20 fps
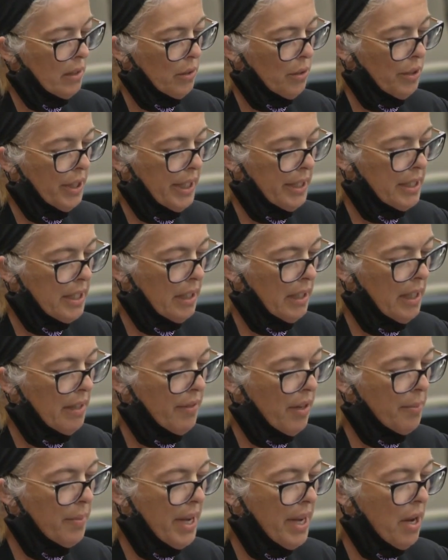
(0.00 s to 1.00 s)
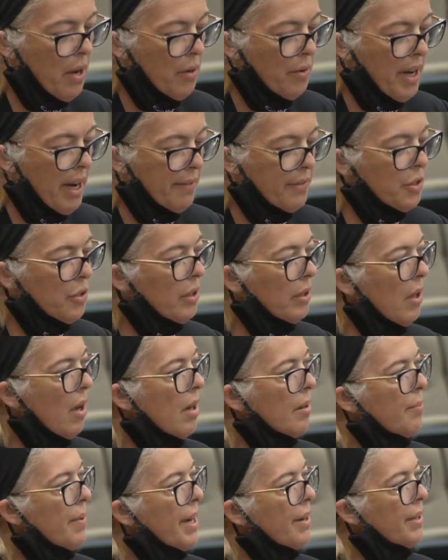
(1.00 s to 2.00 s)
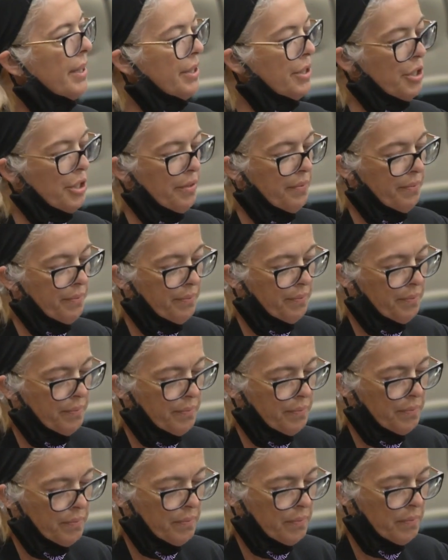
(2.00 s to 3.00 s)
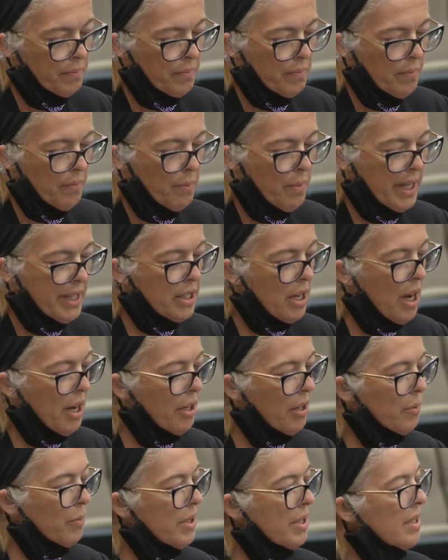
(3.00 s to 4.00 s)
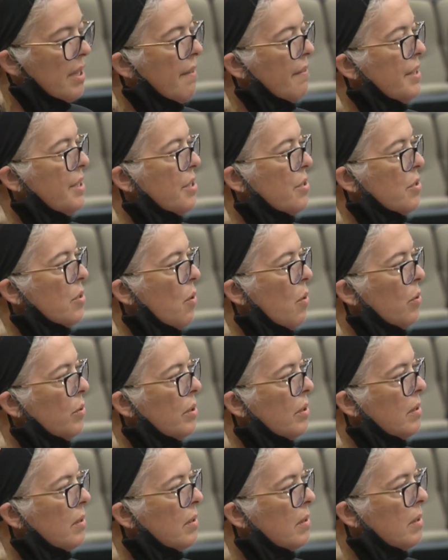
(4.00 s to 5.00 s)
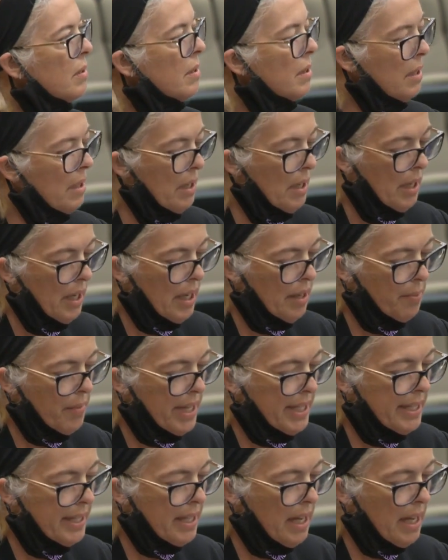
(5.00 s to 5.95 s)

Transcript: learning to live on my own after a long marriage. My daughter was seven years old, and my